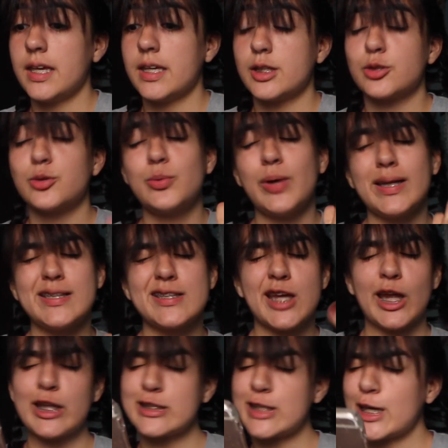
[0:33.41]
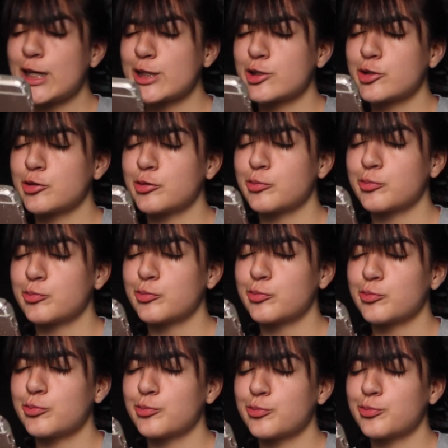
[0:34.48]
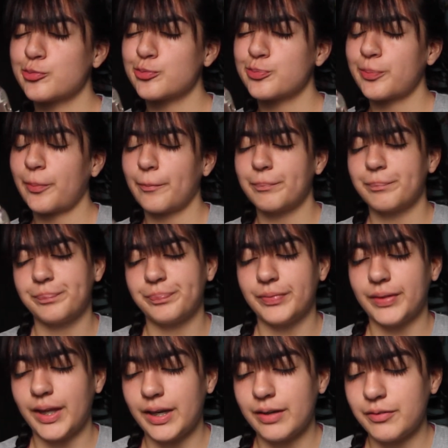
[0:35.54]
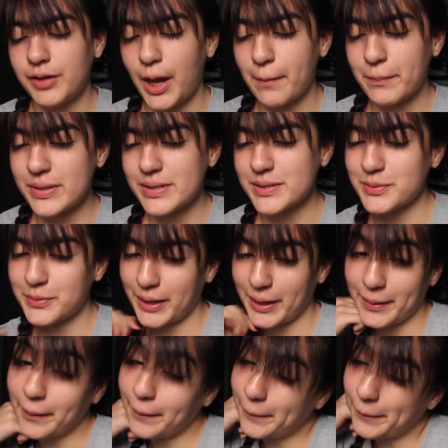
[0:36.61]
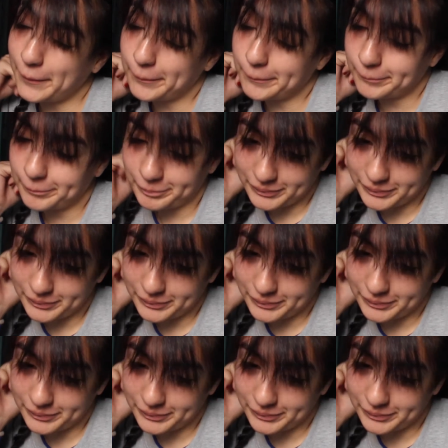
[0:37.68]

is, oh, I just got a text that never happens okay um,